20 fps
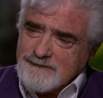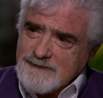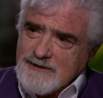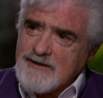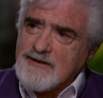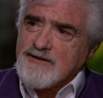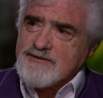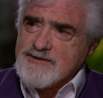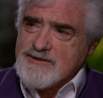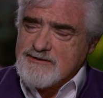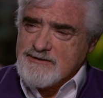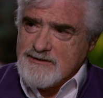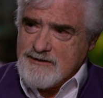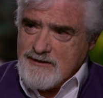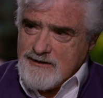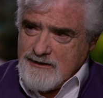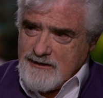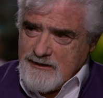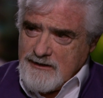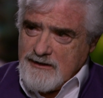Yes.
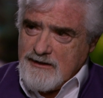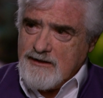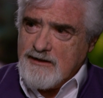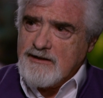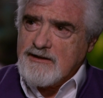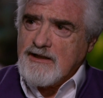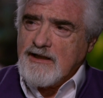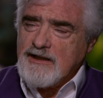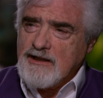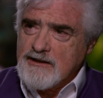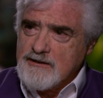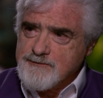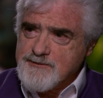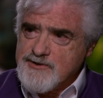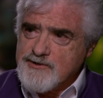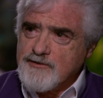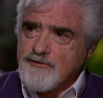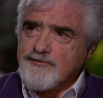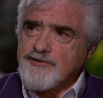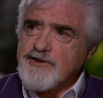It
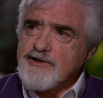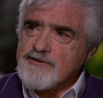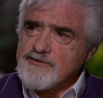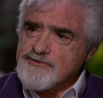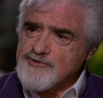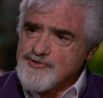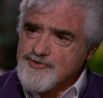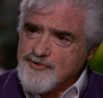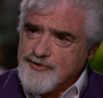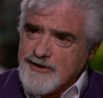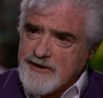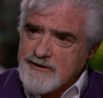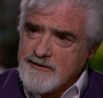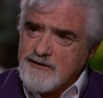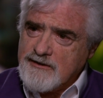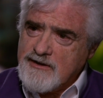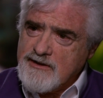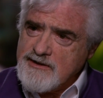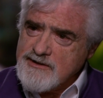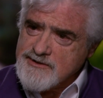helps you reconstruct
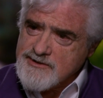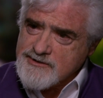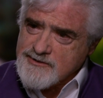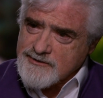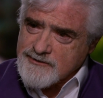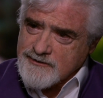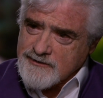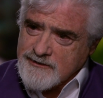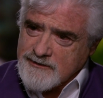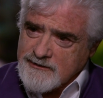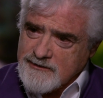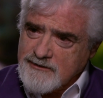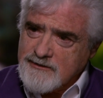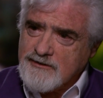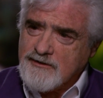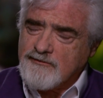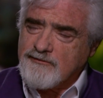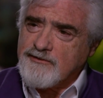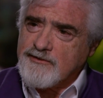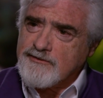the history
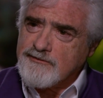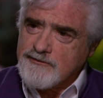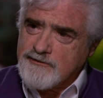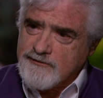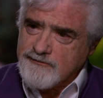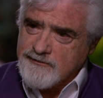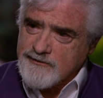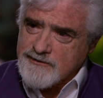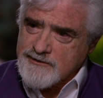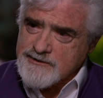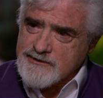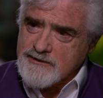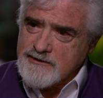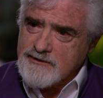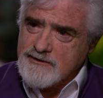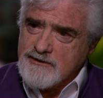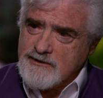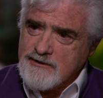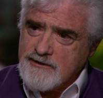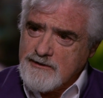of the universe
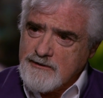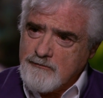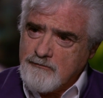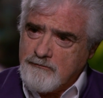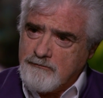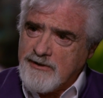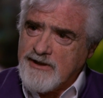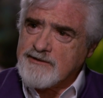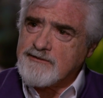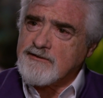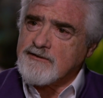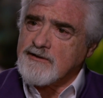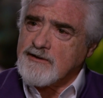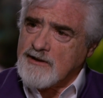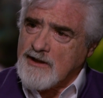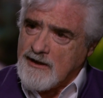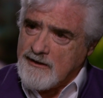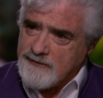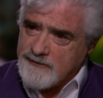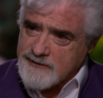better
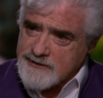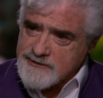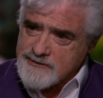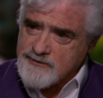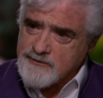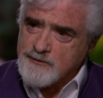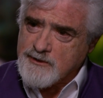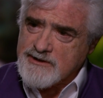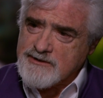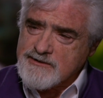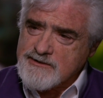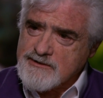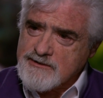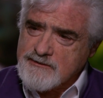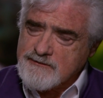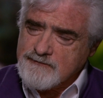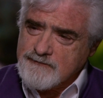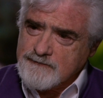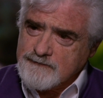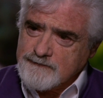than other instruments.
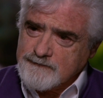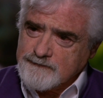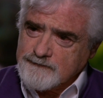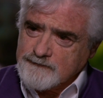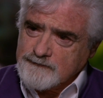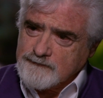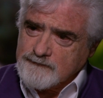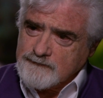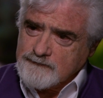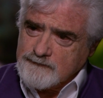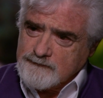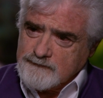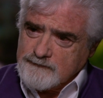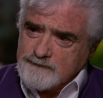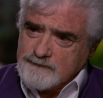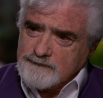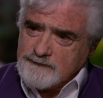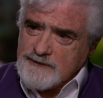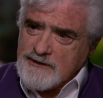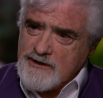
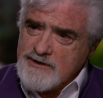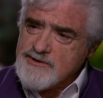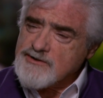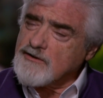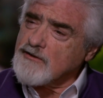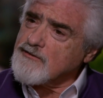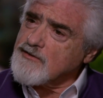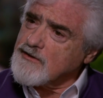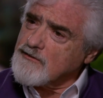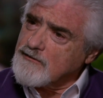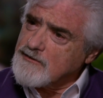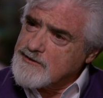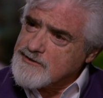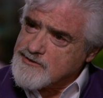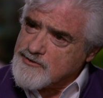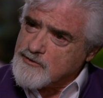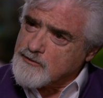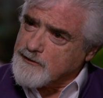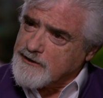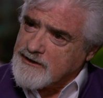It's not the only
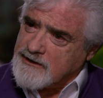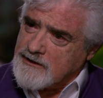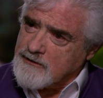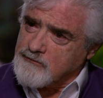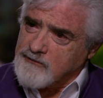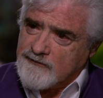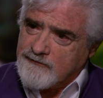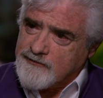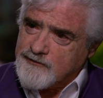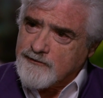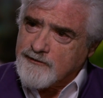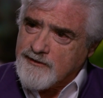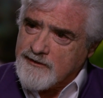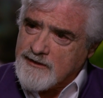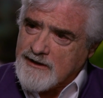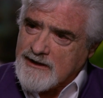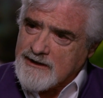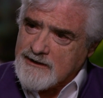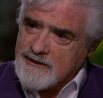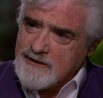instrument capable of doing
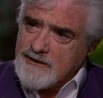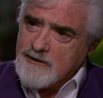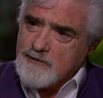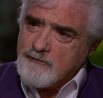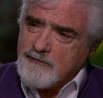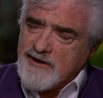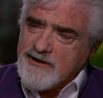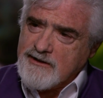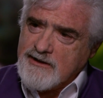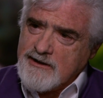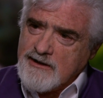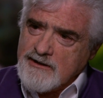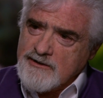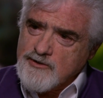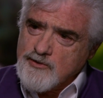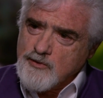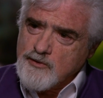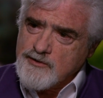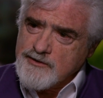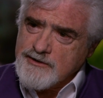that, but it can
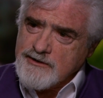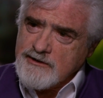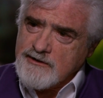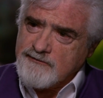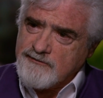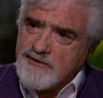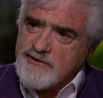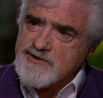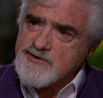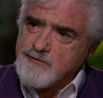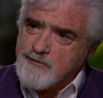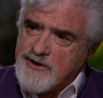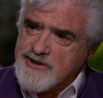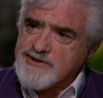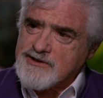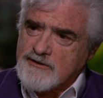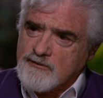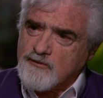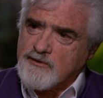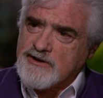do it in a very
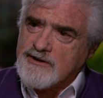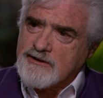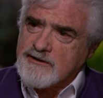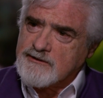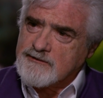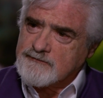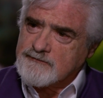special way.